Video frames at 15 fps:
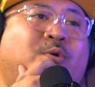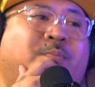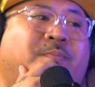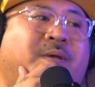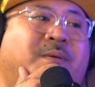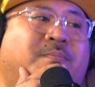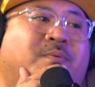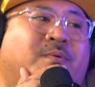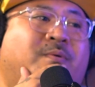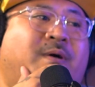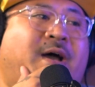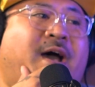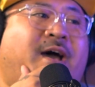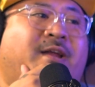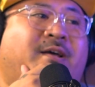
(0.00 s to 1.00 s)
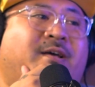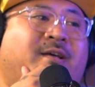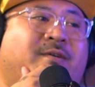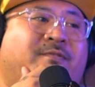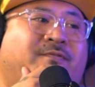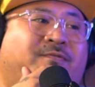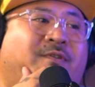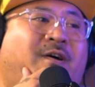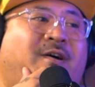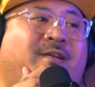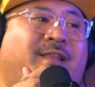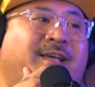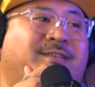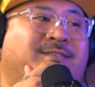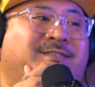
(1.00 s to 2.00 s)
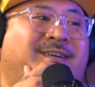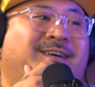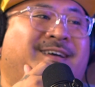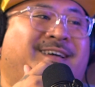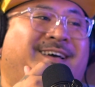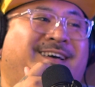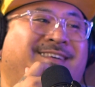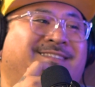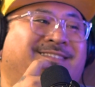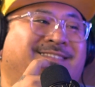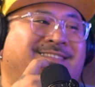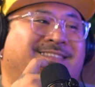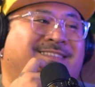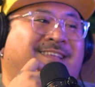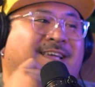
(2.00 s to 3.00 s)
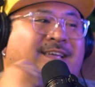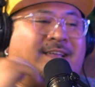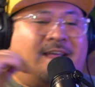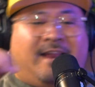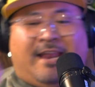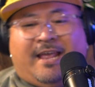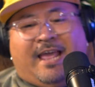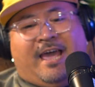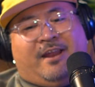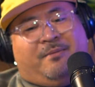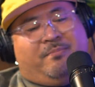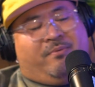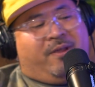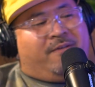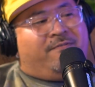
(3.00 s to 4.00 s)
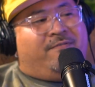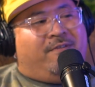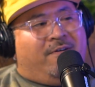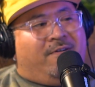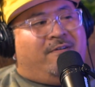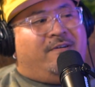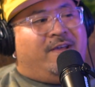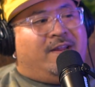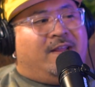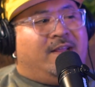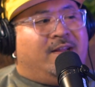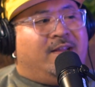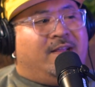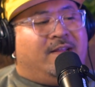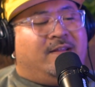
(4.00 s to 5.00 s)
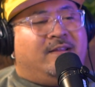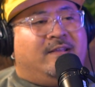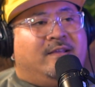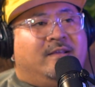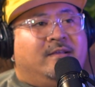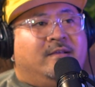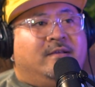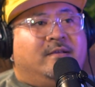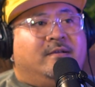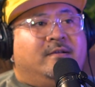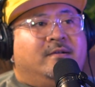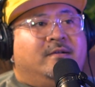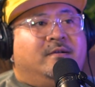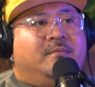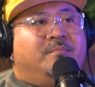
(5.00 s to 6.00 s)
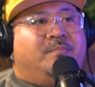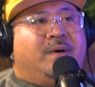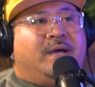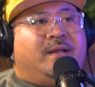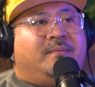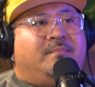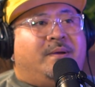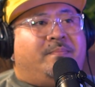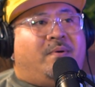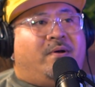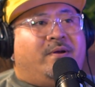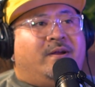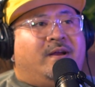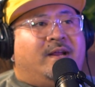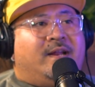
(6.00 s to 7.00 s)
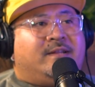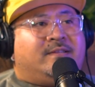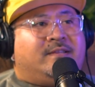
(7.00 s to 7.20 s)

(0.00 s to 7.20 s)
old people how to fall, like stunt guys, like how to break fall and. But my partner